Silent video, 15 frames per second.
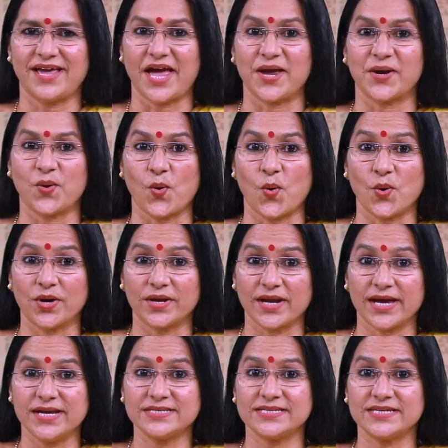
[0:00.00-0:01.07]
and
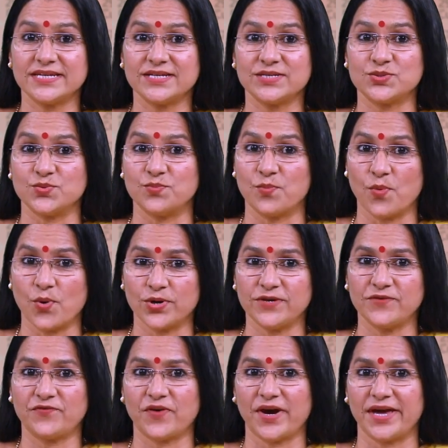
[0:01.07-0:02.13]
organizing to
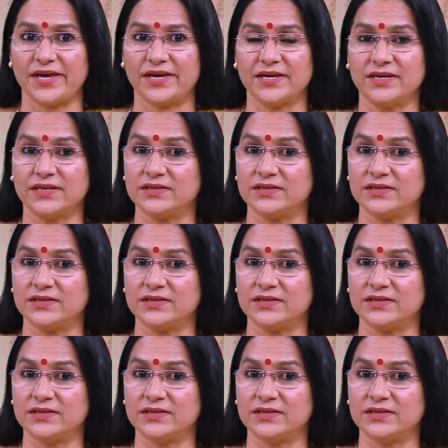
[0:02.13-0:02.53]
modify